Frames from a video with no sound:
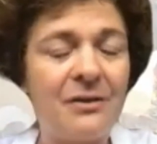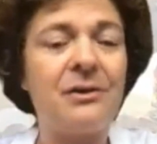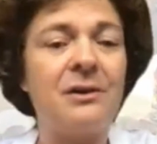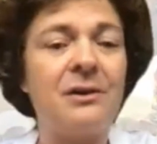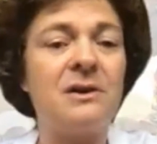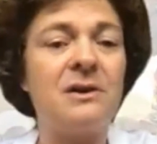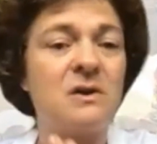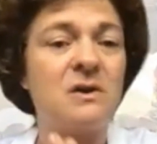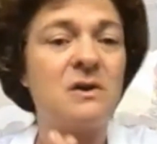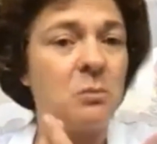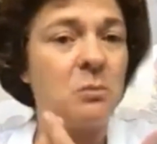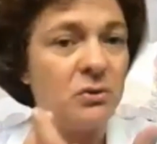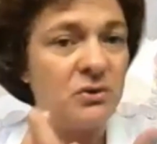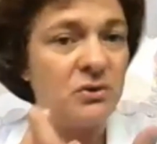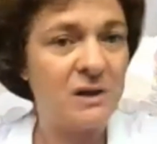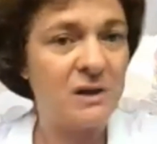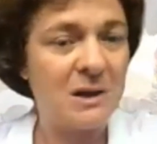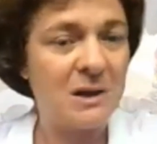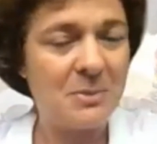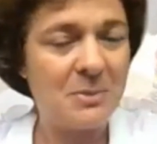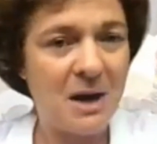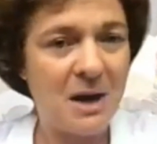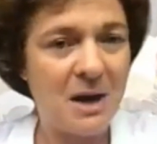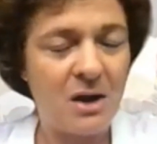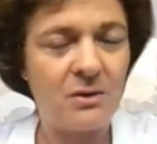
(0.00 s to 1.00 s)
It's mostly
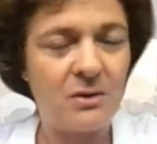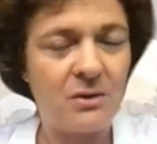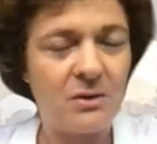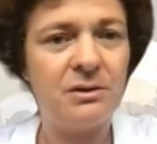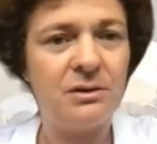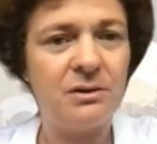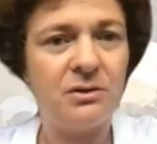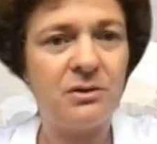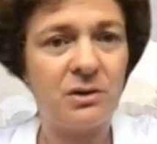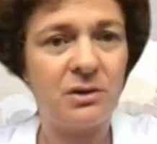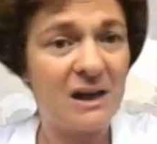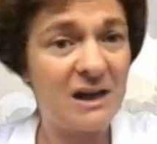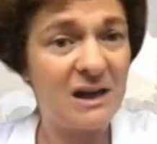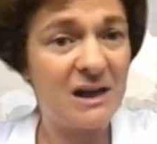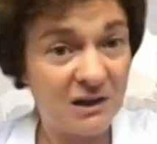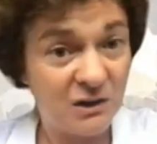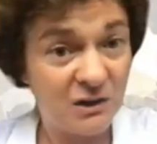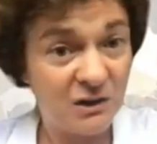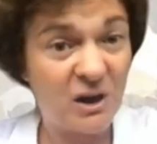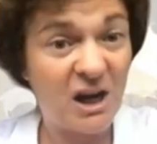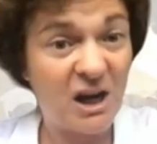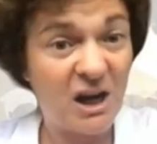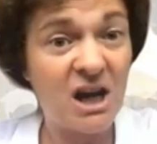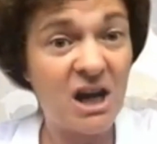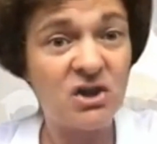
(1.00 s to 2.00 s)
about really
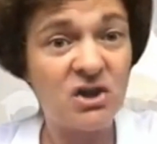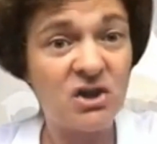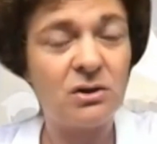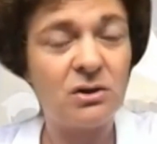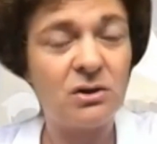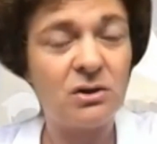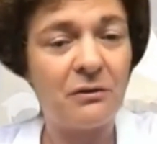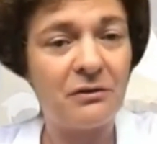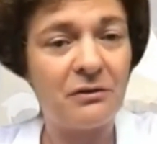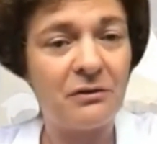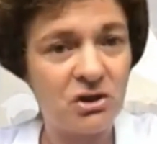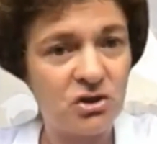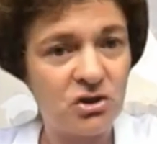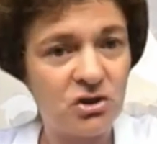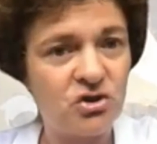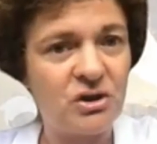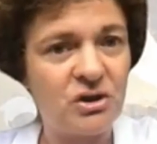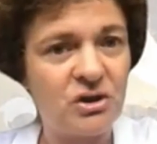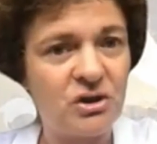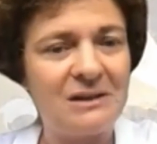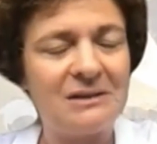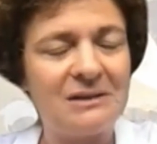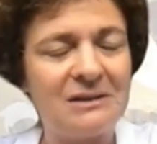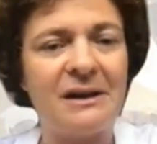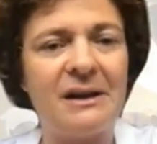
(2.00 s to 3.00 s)
education of their
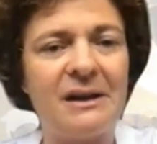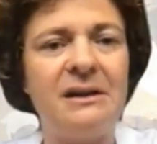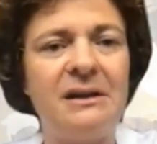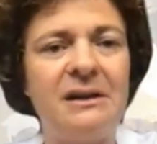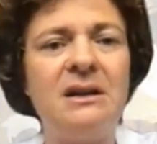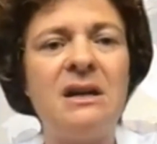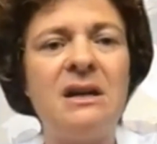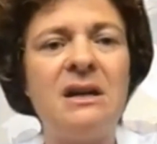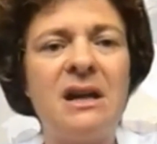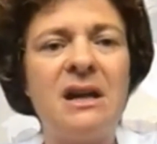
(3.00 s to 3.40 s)
children,